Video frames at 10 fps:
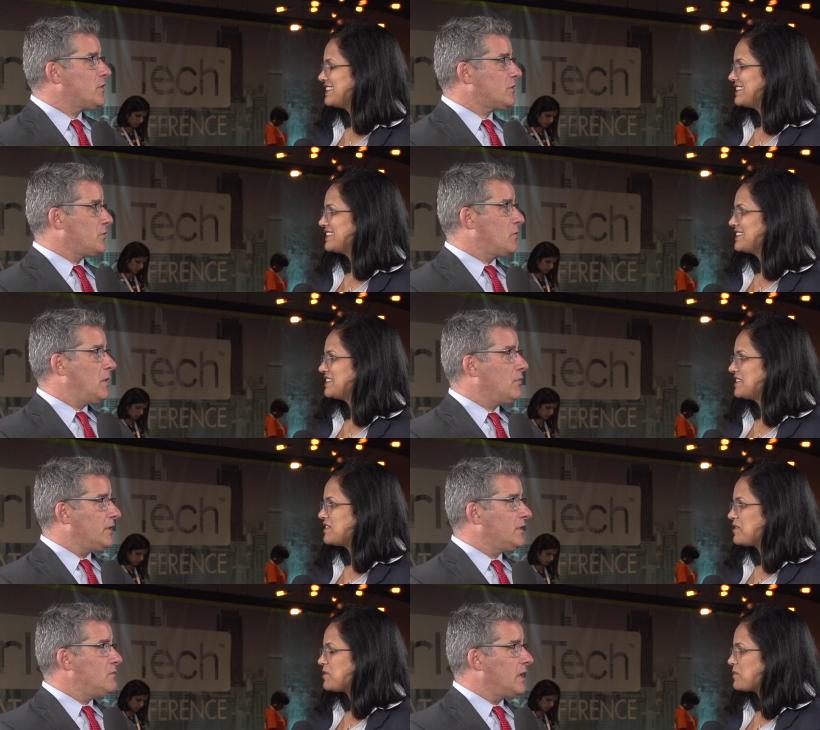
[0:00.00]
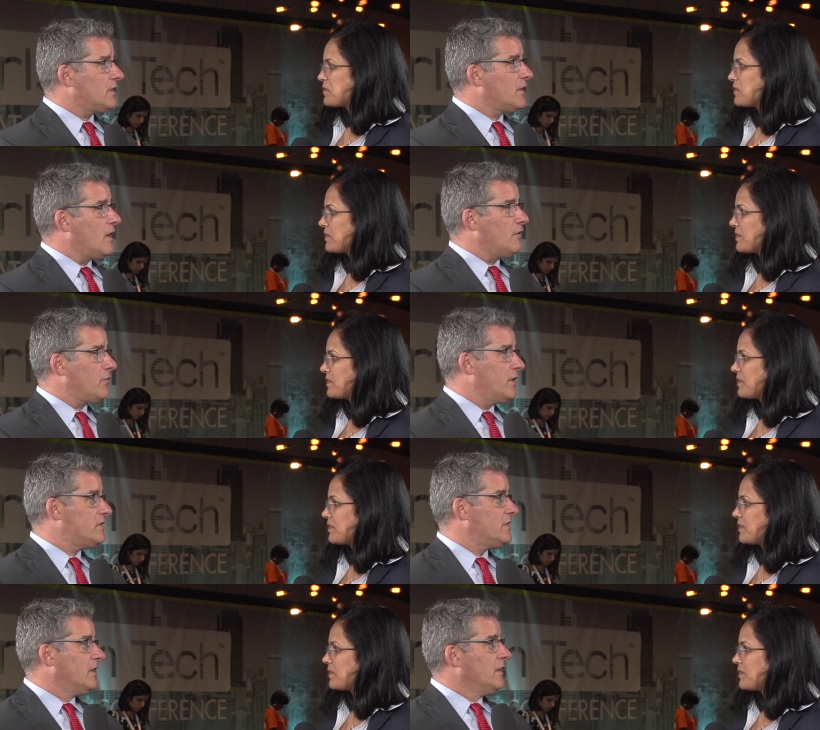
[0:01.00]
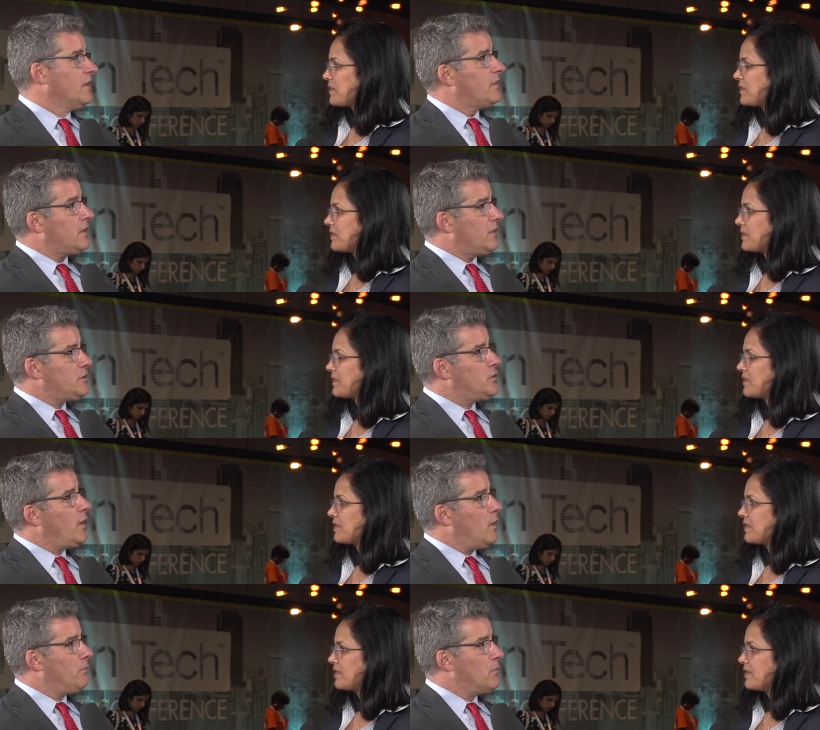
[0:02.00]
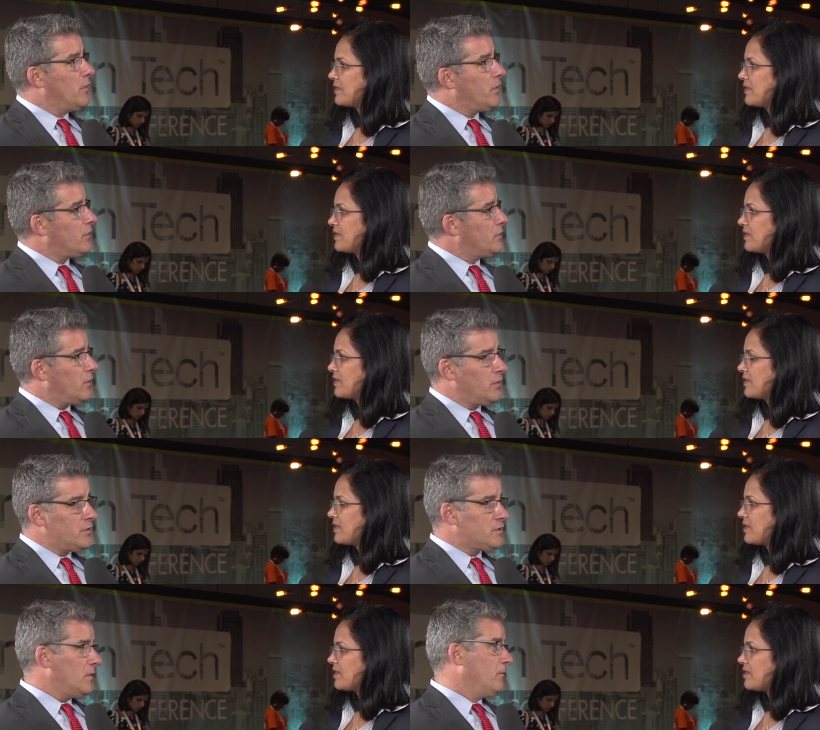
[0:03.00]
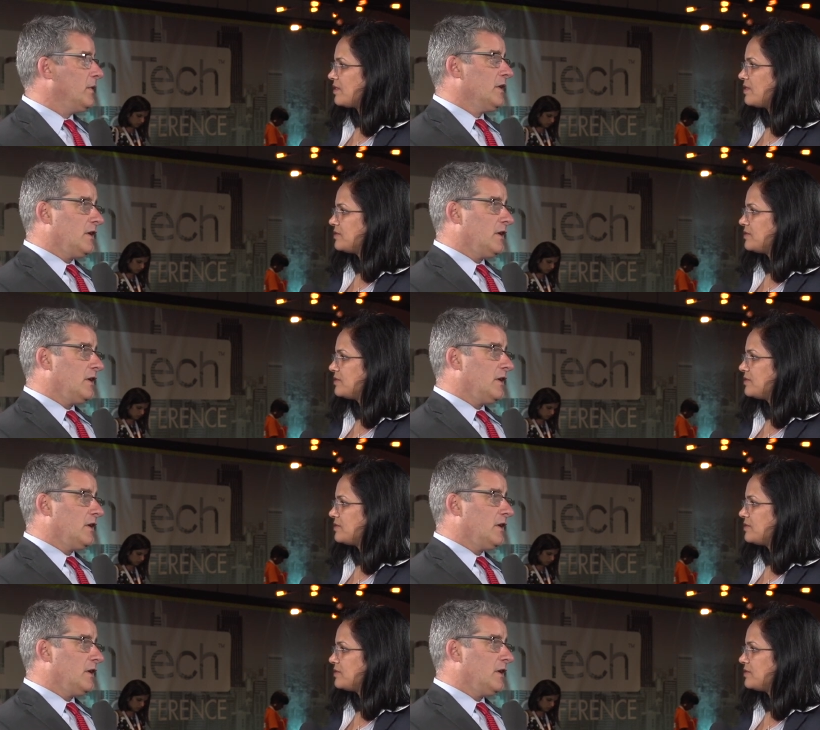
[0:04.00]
Speaker 1: tricks for the people that didn't make the conference that you help them with? Are there some